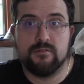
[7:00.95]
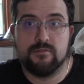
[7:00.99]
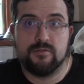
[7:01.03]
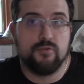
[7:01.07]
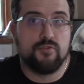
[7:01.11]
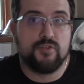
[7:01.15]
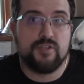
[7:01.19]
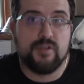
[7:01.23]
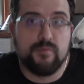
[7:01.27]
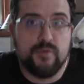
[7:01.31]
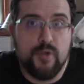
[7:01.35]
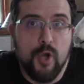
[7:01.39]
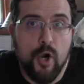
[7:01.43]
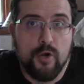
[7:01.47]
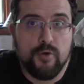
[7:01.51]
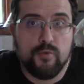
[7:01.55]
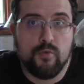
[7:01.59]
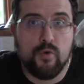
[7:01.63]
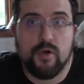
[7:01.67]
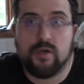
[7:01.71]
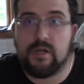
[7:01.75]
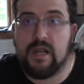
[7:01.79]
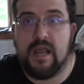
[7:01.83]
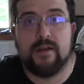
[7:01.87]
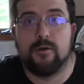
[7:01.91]
do some yard
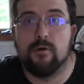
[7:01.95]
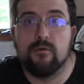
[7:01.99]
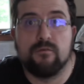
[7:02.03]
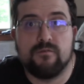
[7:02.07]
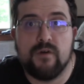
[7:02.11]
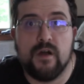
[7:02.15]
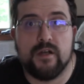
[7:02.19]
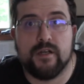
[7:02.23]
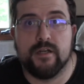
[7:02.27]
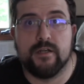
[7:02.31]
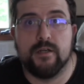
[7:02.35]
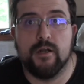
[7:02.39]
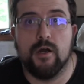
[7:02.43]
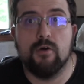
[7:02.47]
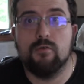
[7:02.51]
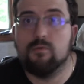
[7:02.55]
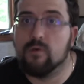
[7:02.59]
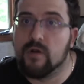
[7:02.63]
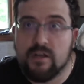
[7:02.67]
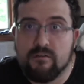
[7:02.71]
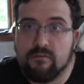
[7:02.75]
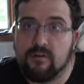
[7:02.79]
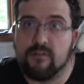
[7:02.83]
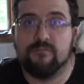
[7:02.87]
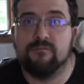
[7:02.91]
work. I don't fucking know.
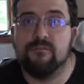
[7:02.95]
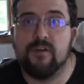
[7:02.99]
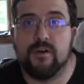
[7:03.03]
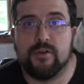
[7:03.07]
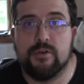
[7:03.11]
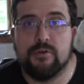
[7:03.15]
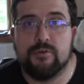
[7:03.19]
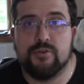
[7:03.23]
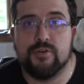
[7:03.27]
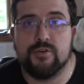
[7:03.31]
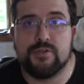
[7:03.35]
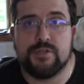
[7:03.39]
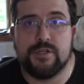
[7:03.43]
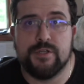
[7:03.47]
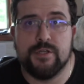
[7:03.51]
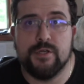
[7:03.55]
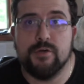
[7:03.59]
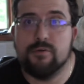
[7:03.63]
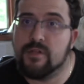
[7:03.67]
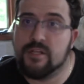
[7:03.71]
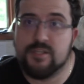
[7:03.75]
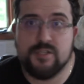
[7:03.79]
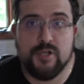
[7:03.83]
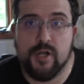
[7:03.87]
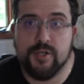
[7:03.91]
Whatever the fuck you choose to
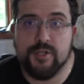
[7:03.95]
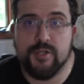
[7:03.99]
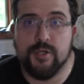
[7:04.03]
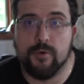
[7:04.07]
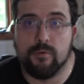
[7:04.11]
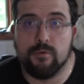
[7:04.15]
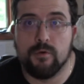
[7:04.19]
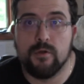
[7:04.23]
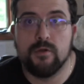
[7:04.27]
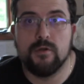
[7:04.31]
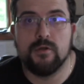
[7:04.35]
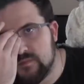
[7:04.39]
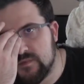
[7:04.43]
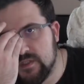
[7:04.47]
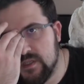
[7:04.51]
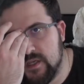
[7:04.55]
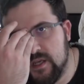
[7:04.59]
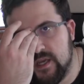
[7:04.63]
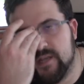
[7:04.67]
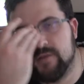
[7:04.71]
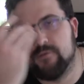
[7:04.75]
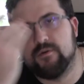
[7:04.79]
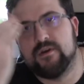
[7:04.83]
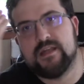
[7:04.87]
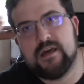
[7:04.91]
do, that's on you.
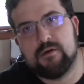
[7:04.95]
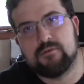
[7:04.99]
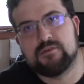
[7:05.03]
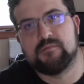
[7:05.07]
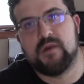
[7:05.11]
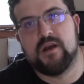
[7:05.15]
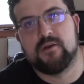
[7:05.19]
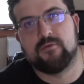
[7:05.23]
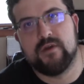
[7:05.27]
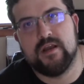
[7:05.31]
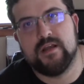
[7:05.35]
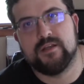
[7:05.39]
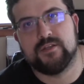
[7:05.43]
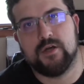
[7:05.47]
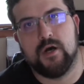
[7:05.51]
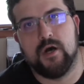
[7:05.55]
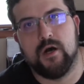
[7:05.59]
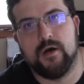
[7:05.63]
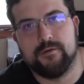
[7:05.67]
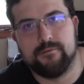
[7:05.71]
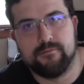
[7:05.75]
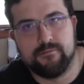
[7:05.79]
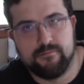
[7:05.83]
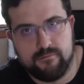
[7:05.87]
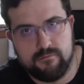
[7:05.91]
Anyway, that was my rant
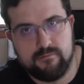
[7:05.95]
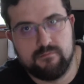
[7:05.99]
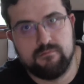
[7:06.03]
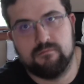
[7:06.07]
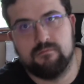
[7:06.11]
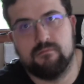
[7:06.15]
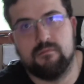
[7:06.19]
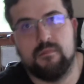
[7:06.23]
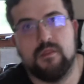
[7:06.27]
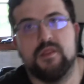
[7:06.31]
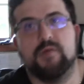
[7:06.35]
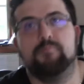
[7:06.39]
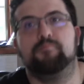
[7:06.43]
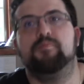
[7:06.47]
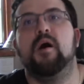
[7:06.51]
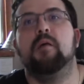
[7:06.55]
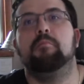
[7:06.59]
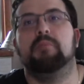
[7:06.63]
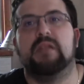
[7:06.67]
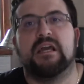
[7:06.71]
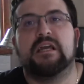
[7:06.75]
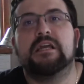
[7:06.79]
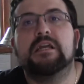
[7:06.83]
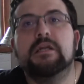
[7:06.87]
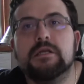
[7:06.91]
on the
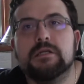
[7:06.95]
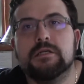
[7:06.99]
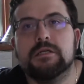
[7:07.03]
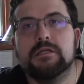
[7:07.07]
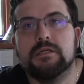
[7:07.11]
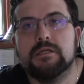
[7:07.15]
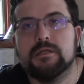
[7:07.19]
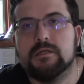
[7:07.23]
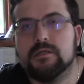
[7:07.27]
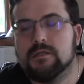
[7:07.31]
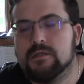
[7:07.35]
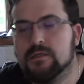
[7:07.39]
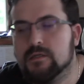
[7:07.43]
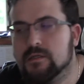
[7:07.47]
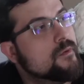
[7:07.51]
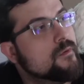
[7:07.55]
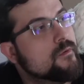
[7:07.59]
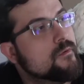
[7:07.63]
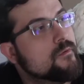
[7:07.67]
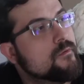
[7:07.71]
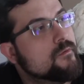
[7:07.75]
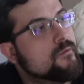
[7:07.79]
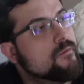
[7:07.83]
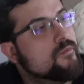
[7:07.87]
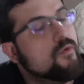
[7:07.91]
public
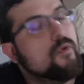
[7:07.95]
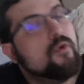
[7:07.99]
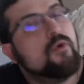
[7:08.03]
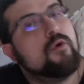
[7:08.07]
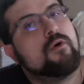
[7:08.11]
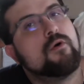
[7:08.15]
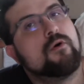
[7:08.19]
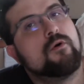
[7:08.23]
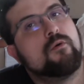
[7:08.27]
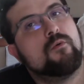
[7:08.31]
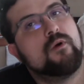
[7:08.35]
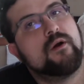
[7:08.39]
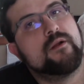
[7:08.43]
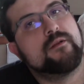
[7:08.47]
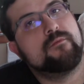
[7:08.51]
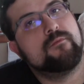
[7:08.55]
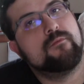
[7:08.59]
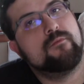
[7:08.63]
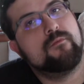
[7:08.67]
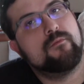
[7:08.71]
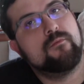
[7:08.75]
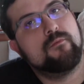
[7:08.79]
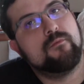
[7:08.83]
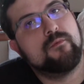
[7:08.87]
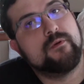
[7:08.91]
for what
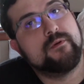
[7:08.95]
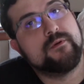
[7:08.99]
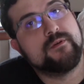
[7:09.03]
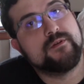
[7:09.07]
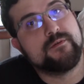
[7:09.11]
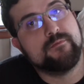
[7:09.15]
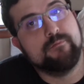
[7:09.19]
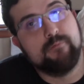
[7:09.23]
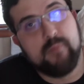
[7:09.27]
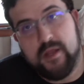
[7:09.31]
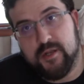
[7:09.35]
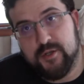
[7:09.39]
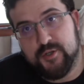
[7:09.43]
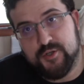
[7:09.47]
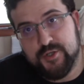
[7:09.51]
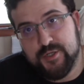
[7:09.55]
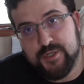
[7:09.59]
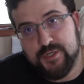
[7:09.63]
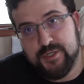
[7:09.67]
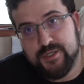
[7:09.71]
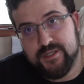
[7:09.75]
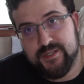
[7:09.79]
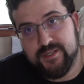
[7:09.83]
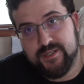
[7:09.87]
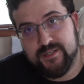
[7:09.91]
was
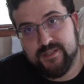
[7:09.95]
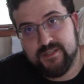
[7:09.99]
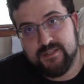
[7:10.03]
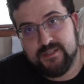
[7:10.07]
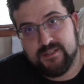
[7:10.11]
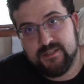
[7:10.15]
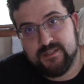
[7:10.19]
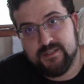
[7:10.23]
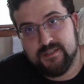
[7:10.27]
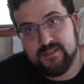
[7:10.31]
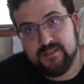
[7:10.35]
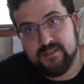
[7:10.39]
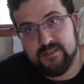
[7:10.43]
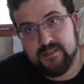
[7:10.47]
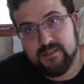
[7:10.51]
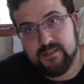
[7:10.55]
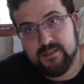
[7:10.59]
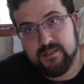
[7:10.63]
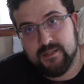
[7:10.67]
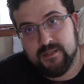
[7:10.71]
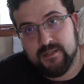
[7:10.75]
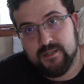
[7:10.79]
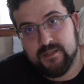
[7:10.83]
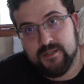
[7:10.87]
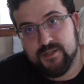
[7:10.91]
mentioned
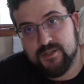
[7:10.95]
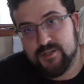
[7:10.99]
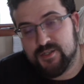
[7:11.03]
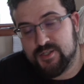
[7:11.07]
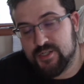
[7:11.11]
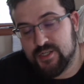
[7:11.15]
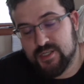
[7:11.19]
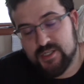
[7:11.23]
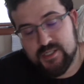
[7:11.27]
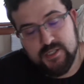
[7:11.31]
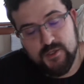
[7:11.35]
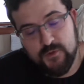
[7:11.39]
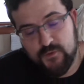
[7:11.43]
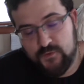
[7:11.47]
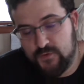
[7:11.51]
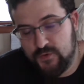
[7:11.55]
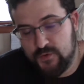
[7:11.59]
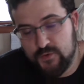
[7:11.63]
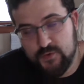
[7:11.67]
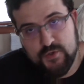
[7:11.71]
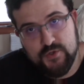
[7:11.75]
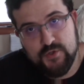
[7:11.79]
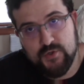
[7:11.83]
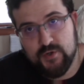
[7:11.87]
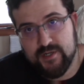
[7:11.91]
just a
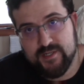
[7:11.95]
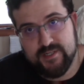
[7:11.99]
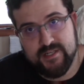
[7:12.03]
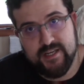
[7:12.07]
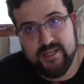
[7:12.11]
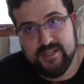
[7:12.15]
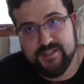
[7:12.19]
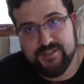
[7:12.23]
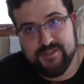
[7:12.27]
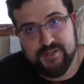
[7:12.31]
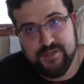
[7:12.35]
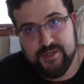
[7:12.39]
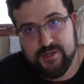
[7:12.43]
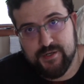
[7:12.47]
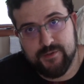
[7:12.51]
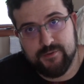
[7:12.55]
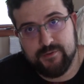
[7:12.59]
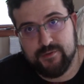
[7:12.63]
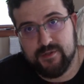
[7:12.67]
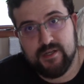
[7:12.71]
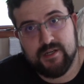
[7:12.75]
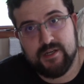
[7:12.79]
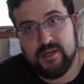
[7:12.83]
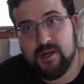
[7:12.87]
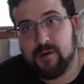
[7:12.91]
few short days ago,
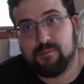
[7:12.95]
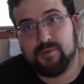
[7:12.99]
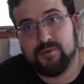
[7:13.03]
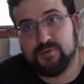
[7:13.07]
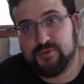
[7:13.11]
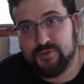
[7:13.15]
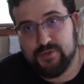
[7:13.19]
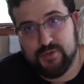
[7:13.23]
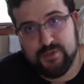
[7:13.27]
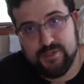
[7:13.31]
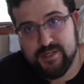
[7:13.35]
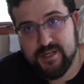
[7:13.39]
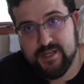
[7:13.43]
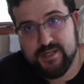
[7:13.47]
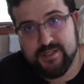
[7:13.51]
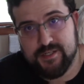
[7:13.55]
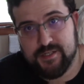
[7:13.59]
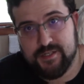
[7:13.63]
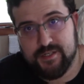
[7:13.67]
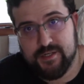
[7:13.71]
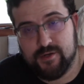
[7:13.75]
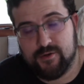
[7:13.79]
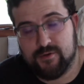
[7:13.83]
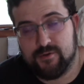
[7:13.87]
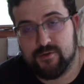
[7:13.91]
a couple short days
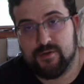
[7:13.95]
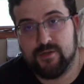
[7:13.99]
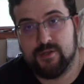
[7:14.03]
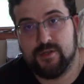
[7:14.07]
ago.